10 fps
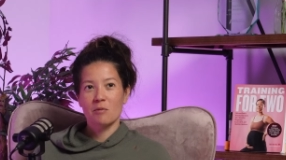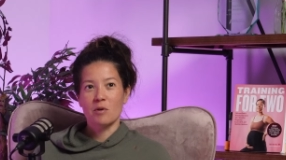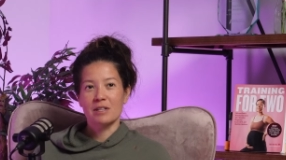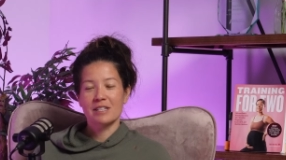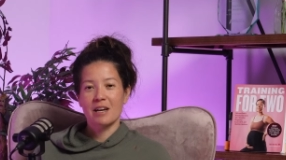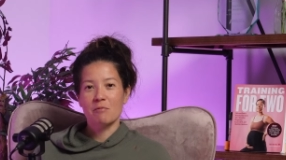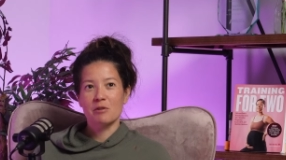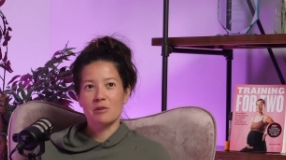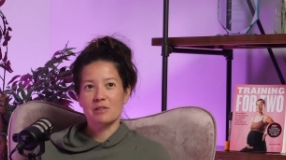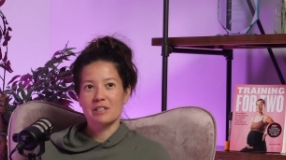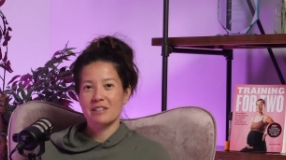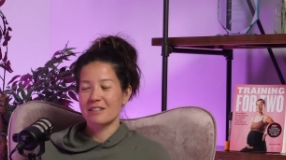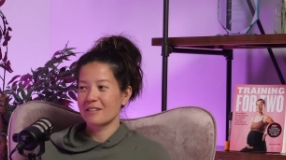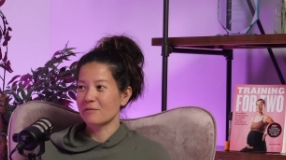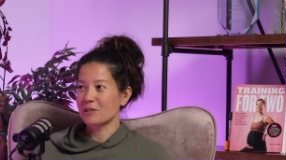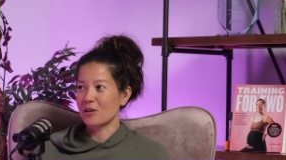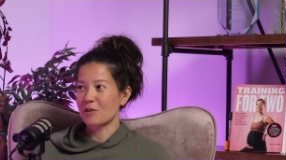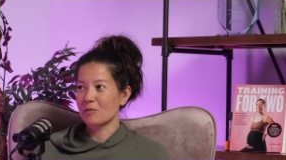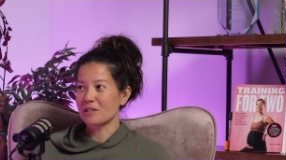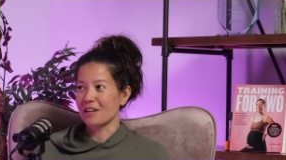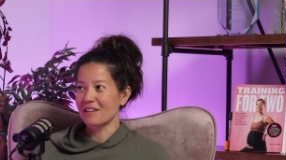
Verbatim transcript: one time we used it, it was 100%.